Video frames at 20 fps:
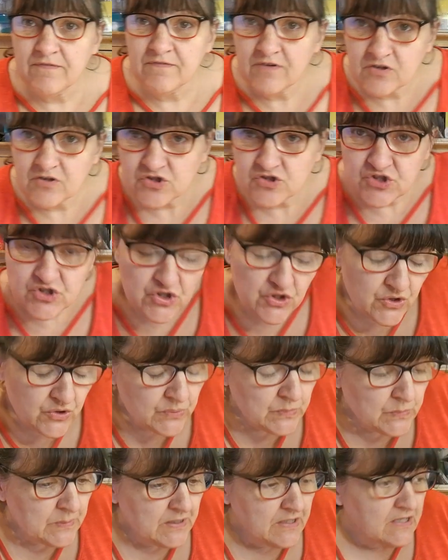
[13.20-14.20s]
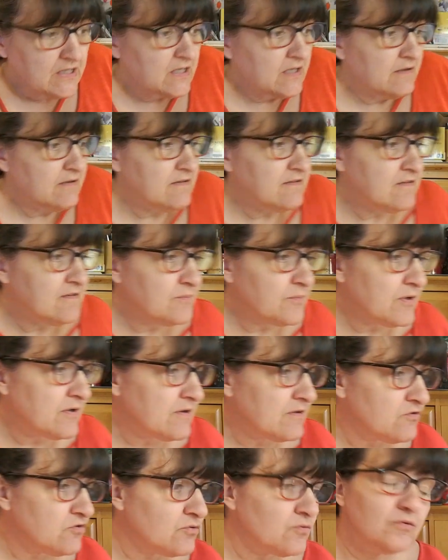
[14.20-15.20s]
Flosstube. This is where I
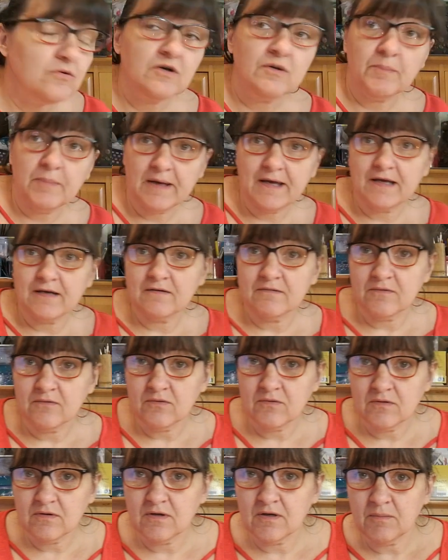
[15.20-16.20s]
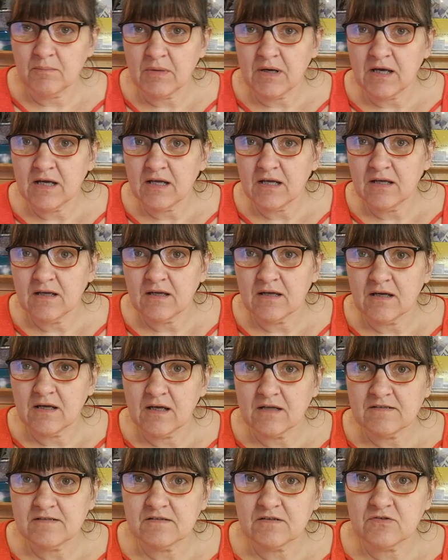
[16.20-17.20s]
talk about my
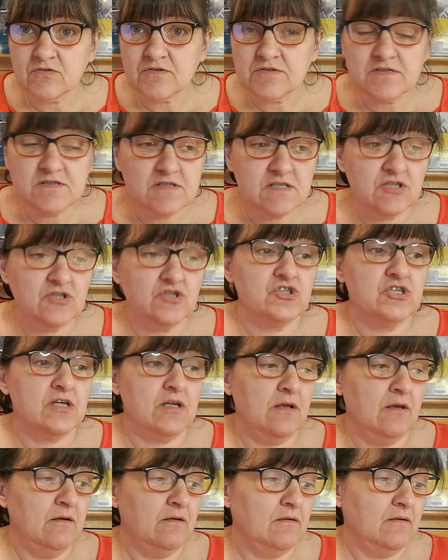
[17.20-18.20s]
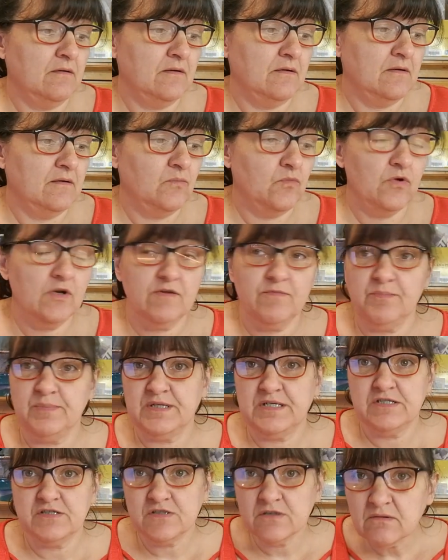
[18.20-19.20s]
cross stitching, what I've
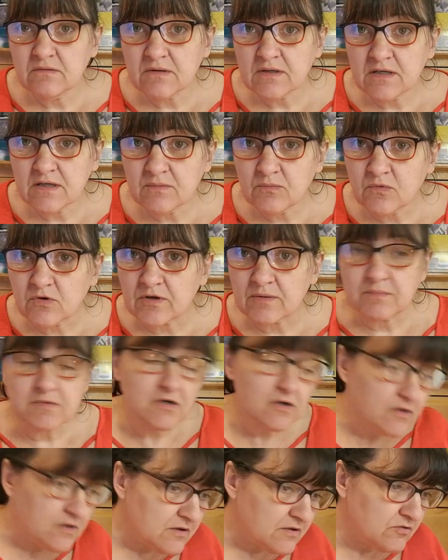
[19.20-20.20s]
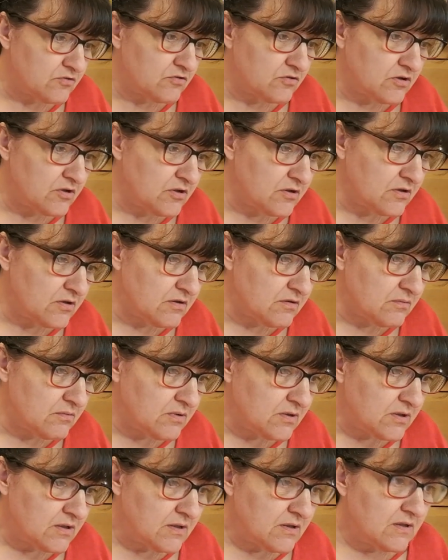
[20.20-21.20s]
been doing, what I'm gonna do,
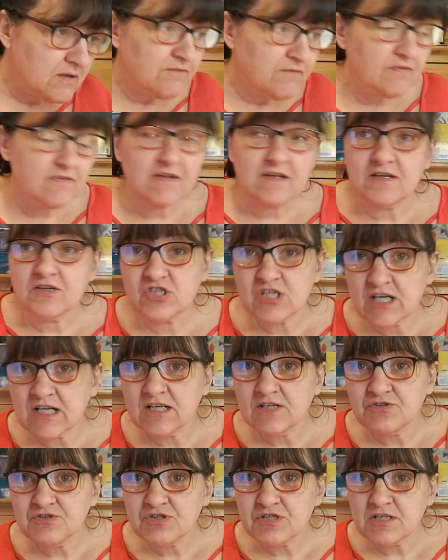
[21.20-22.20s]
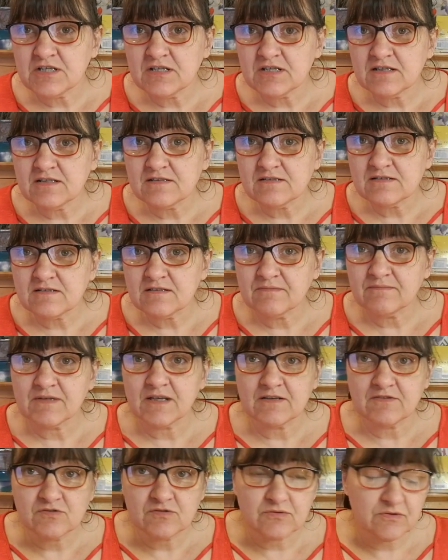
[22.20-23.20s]
if there's any changes,
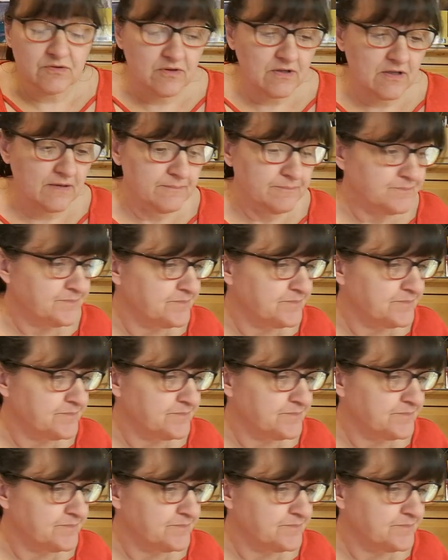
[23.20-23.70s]
that sort of thing.